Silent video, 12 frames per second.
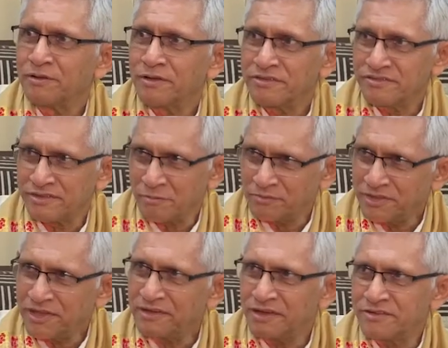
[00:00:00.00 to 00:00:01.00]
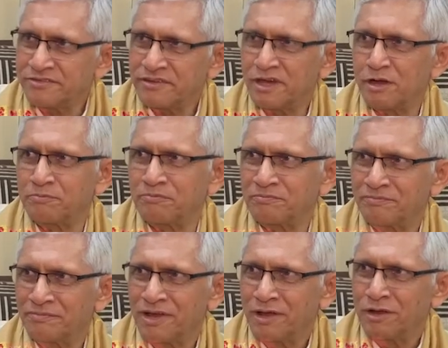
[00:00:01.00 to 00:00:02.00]
Something does come,
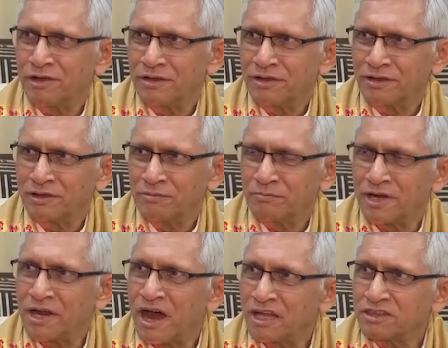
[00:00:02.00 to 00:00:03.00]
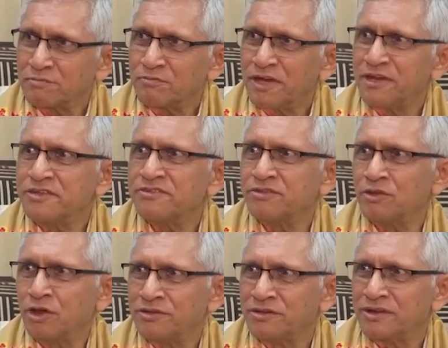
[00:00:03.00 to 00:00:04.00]
but Atman is
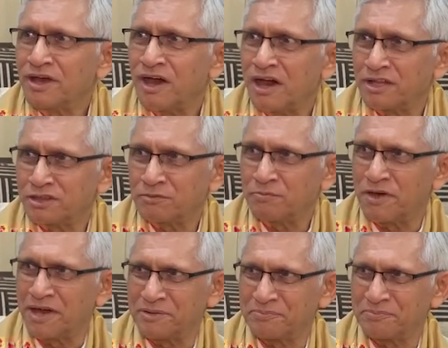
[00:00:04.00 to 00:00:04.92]
not Atma.